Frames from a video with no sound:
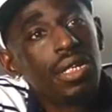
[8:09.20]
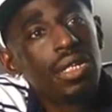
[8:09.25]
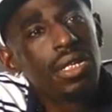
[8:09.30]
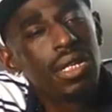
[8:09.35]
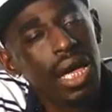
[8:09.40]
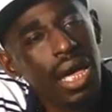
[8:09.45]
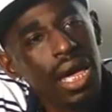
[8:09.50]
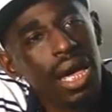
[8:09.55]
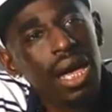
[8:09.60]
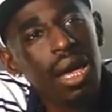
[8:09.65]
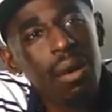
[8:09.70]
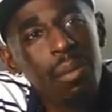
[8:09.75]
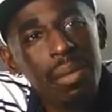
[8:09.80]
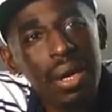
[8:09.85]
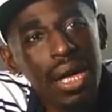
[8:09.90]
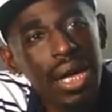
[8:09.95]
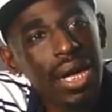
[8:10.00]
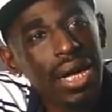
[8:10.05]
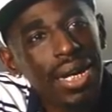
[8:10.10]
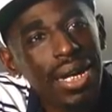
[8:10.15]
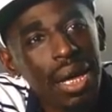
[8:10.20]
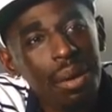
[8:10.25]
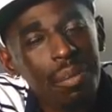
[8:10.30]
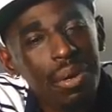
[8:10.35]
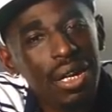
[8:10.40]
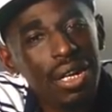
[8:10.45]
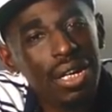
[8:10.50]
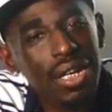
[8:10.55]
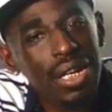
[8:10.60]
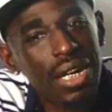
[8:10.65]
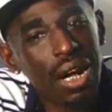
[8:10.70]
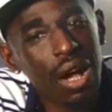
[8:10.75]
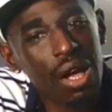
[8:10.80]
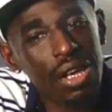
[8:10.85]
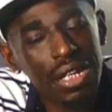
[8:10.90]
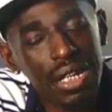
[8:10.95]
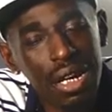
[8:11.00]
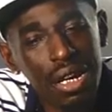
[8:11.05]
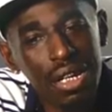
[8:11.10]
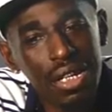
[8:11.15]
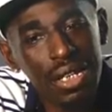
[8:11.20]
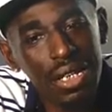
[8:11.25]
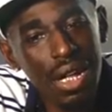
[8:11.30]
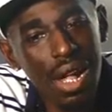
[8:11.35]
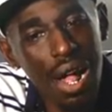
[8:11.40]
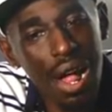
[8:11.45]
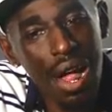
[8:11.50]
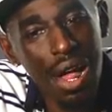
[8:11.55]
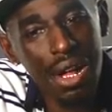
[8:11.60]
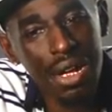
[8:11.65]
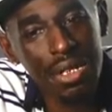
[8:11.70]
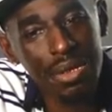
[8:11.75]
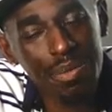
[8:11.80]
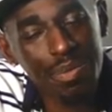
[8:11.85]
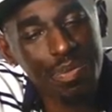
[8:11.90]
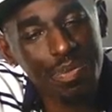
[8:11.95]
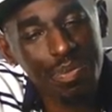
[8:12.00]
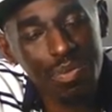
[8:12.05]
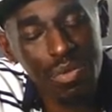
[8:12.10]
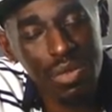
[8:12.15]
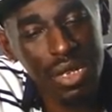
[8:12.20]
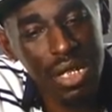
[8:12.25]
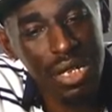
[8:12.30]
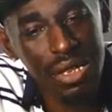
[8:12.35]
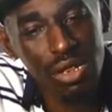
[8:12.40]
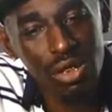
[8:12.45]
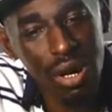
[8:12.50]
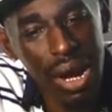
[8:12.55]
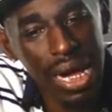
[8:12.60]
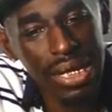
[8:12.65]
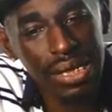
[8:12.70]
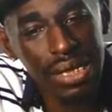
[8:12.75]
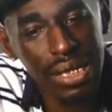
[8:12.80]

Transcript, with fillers: Yeah, you know? man, they've been uh, you know uh, dry